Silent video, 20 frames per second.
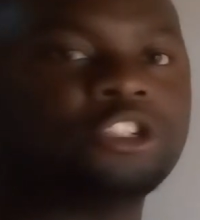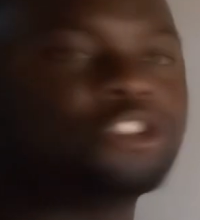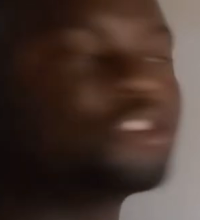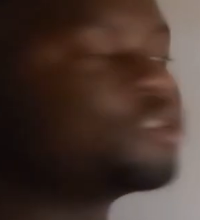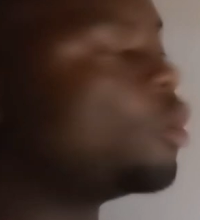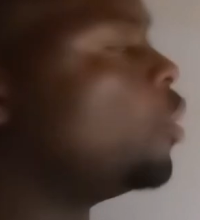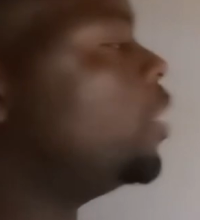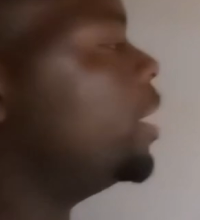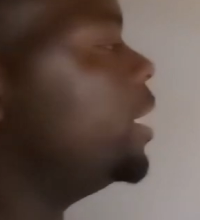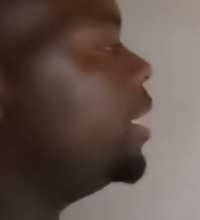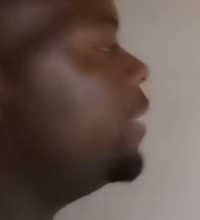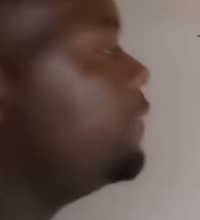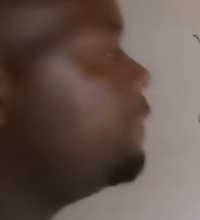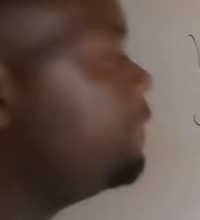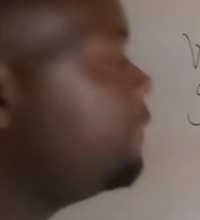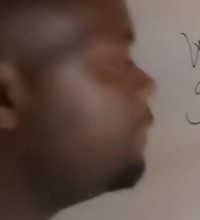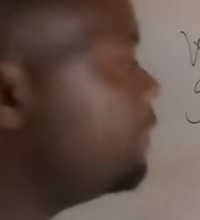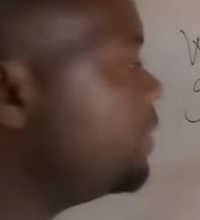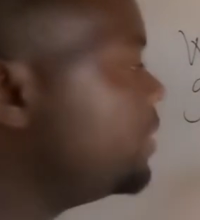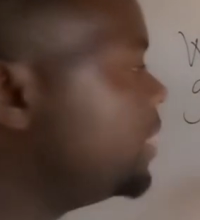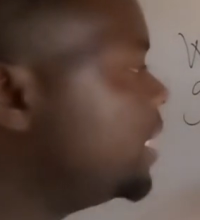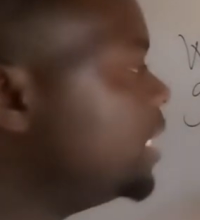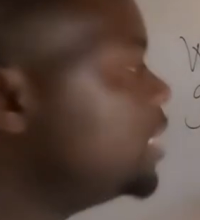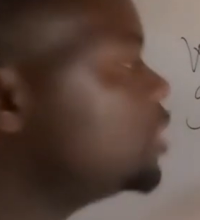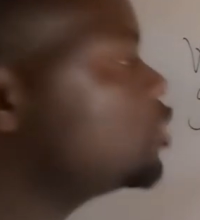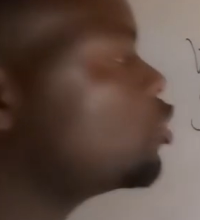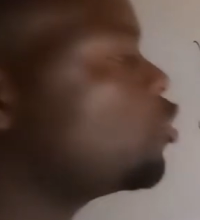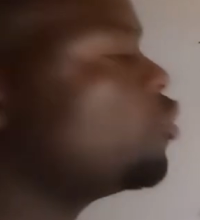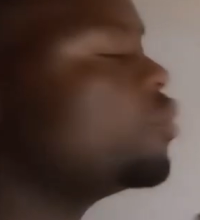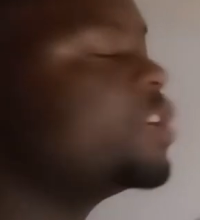So if
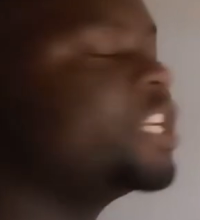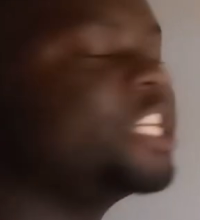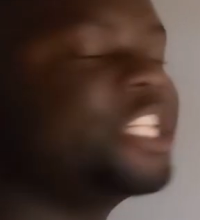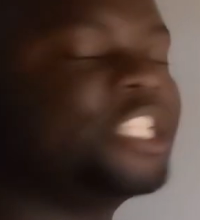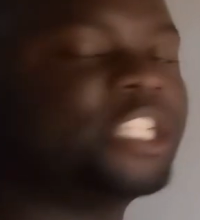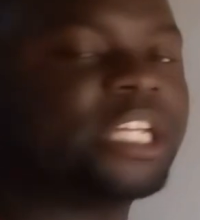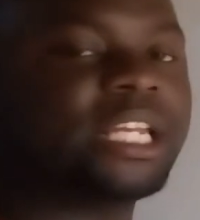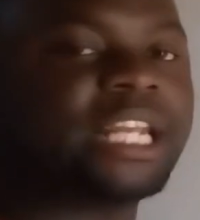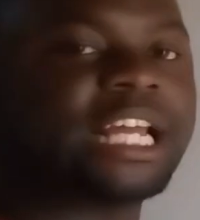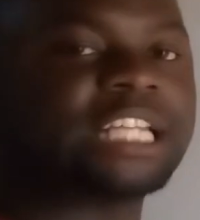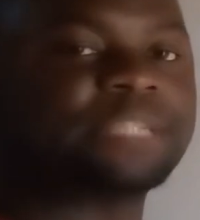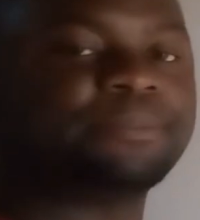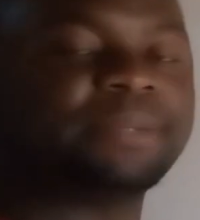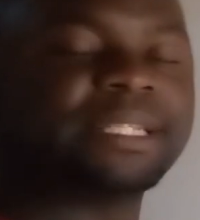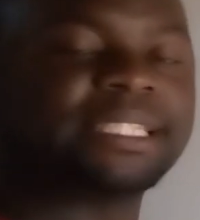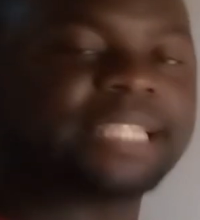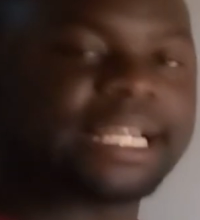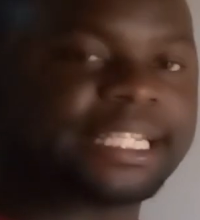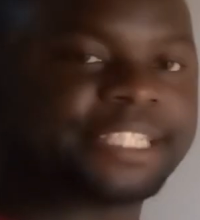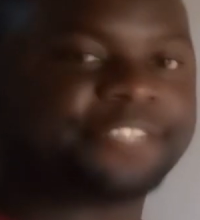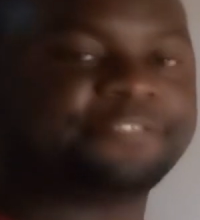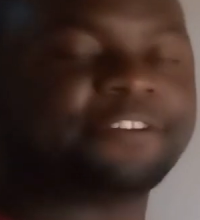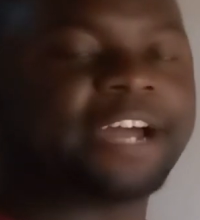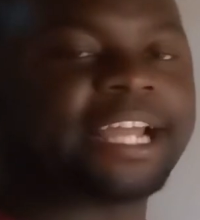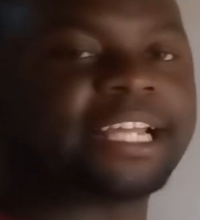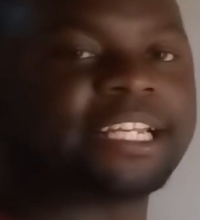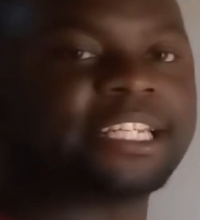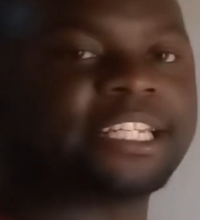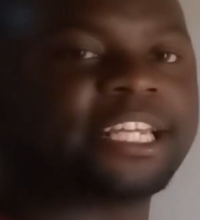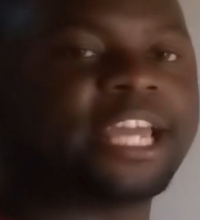this condition has been
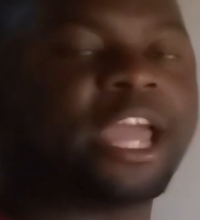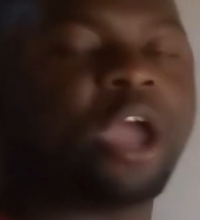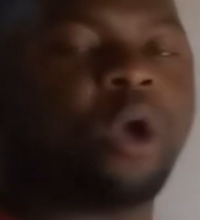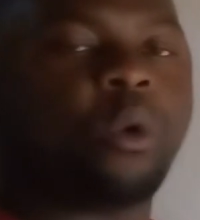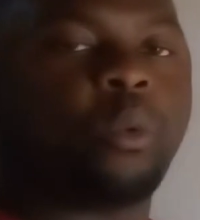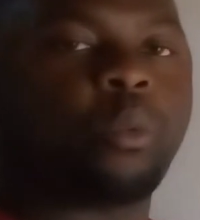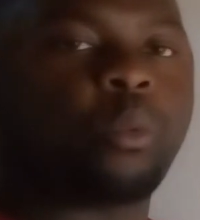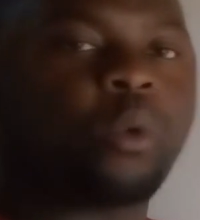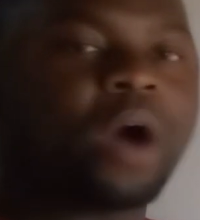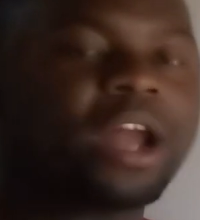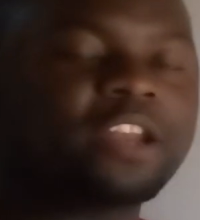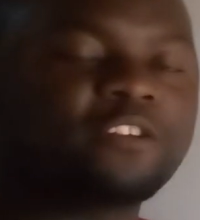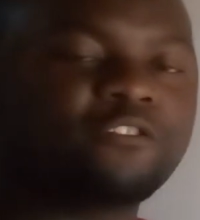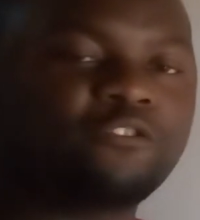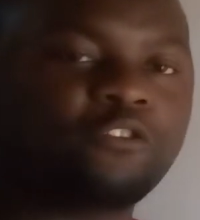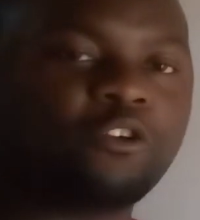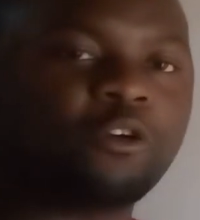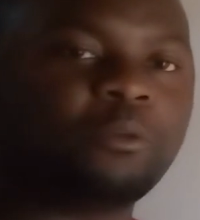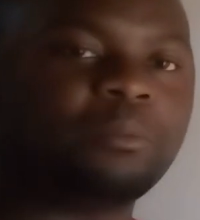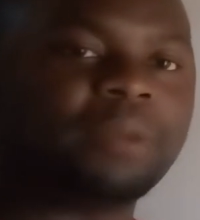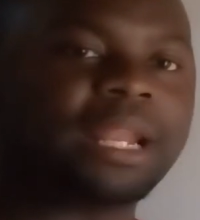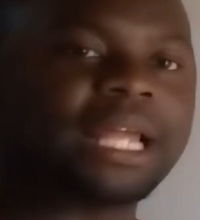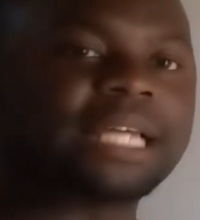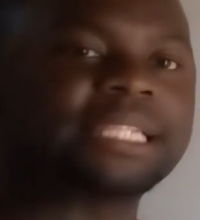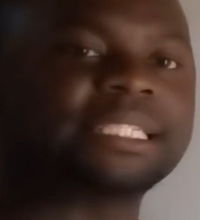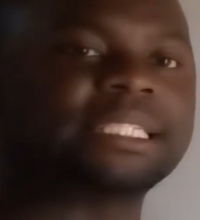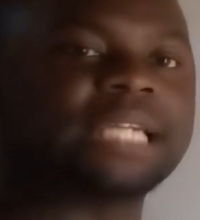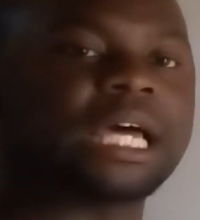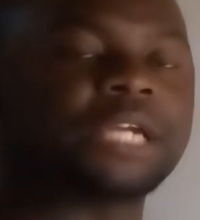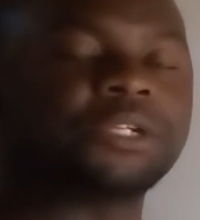satisfied, what
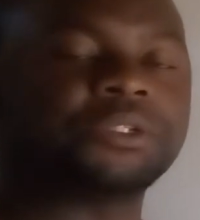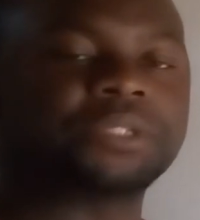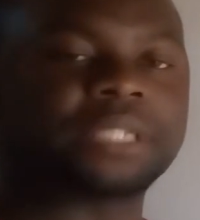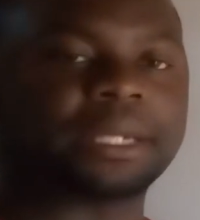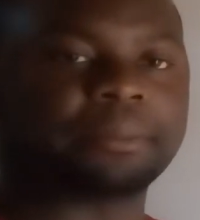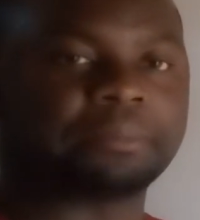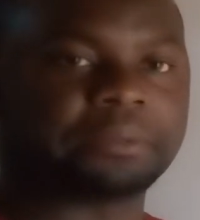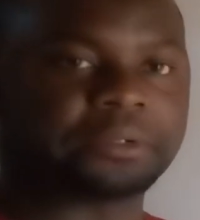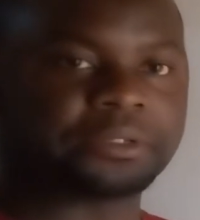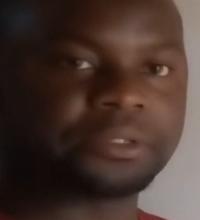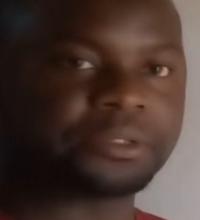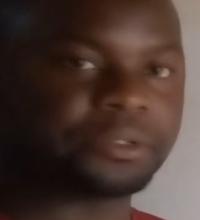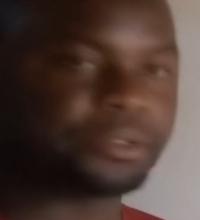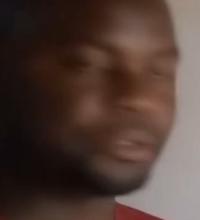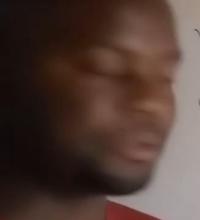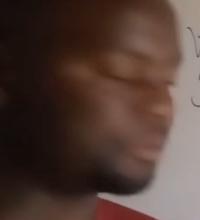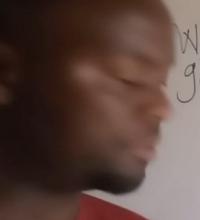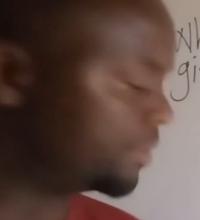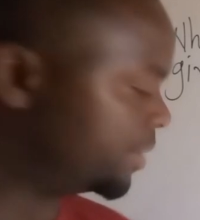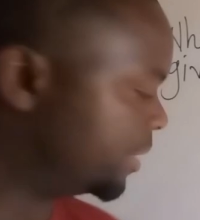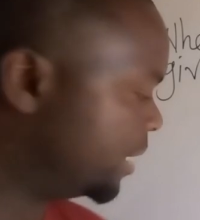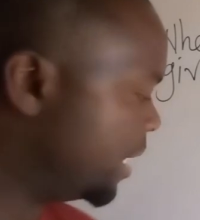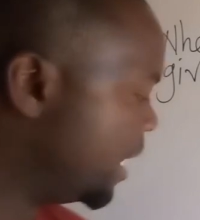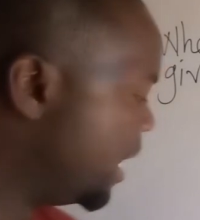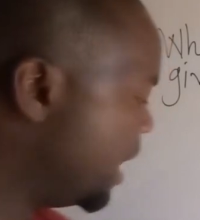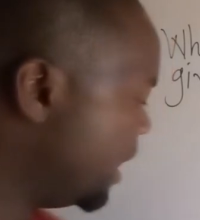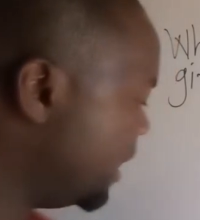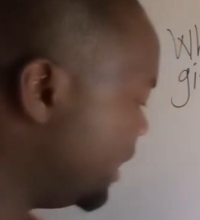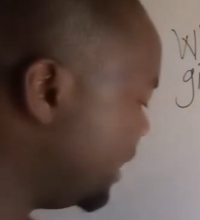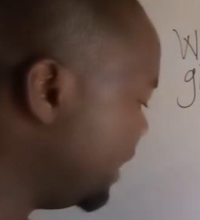formulas are you supposed to use?
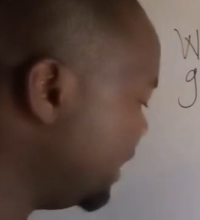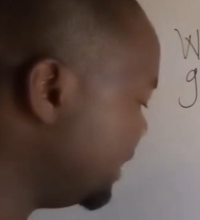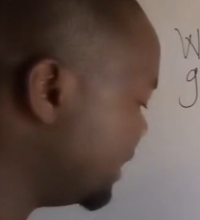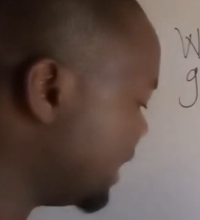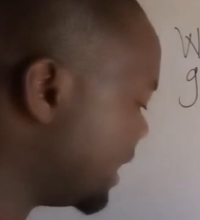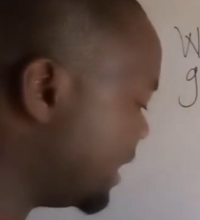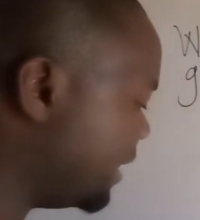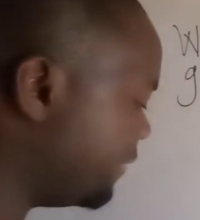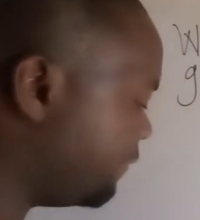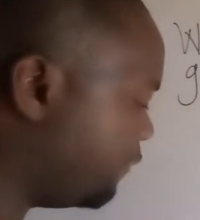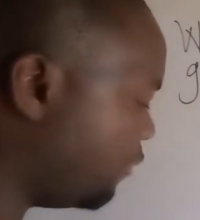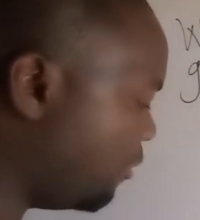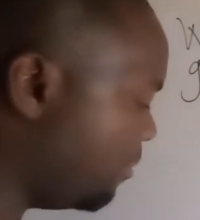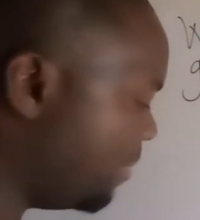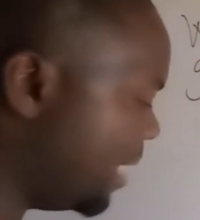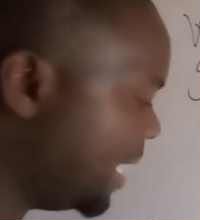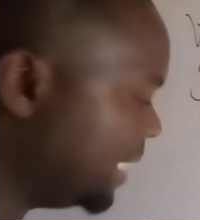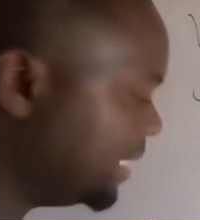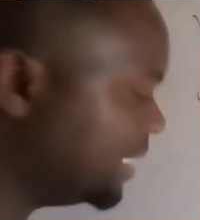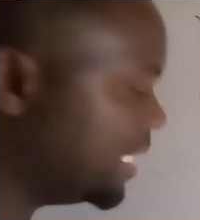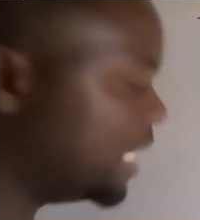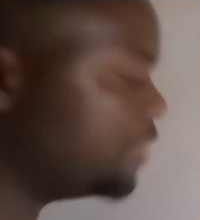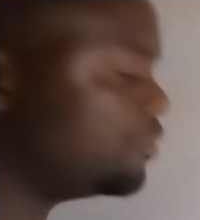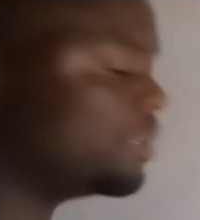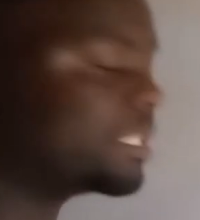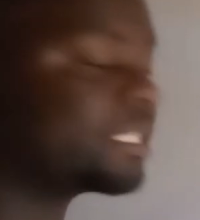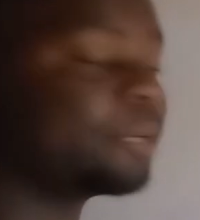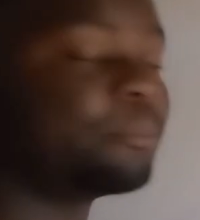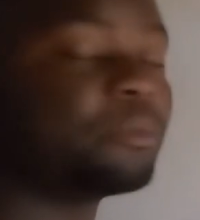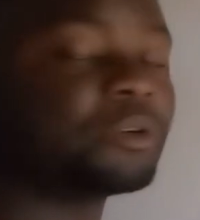These are the formulas that
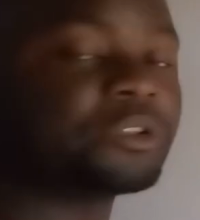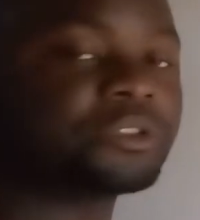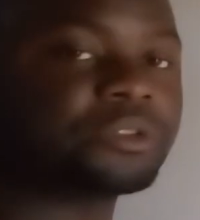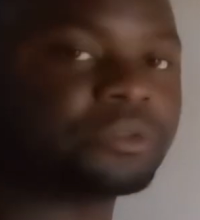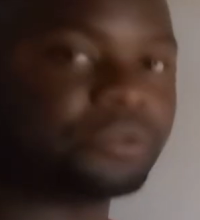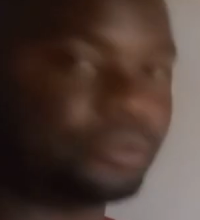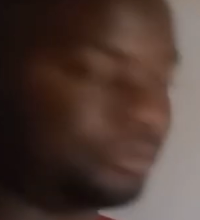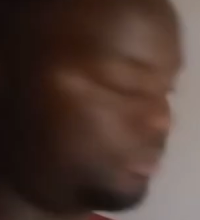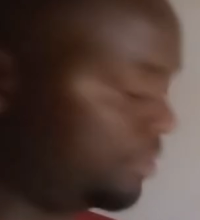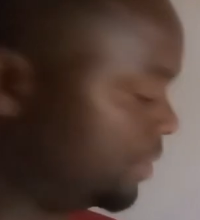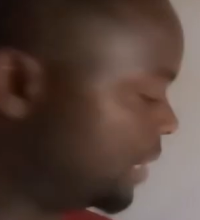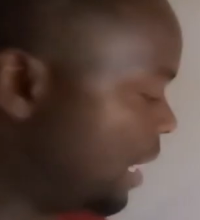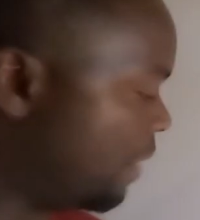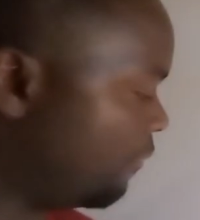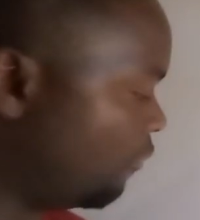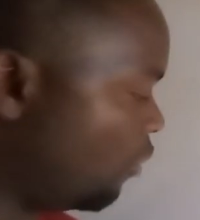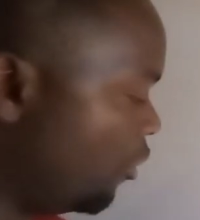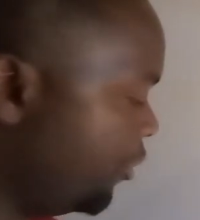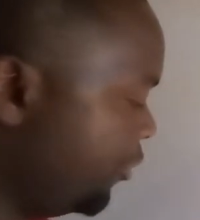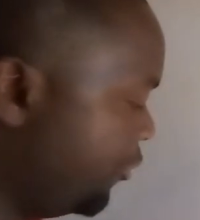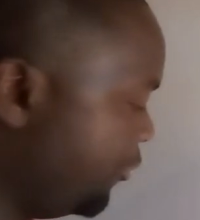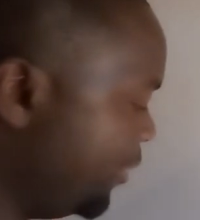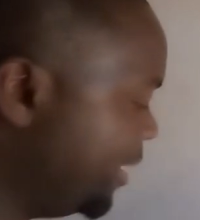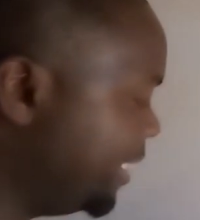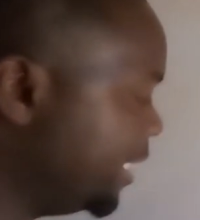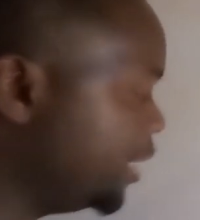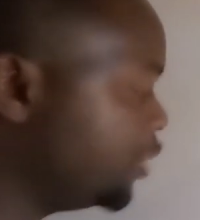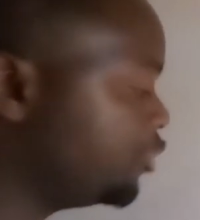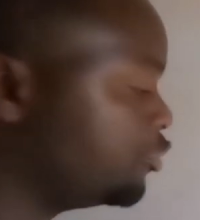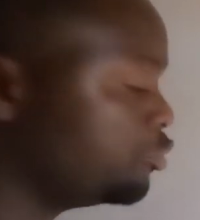you're supposed to use. I've only
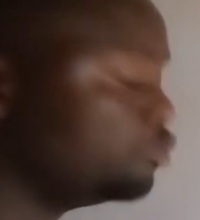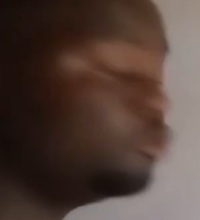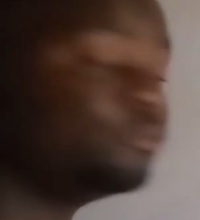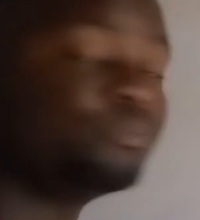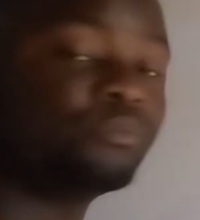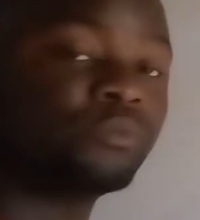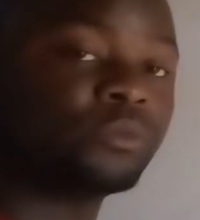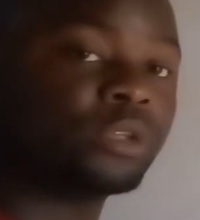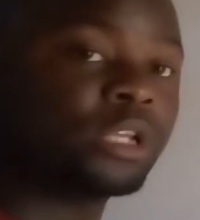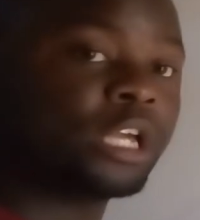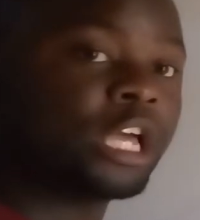written two.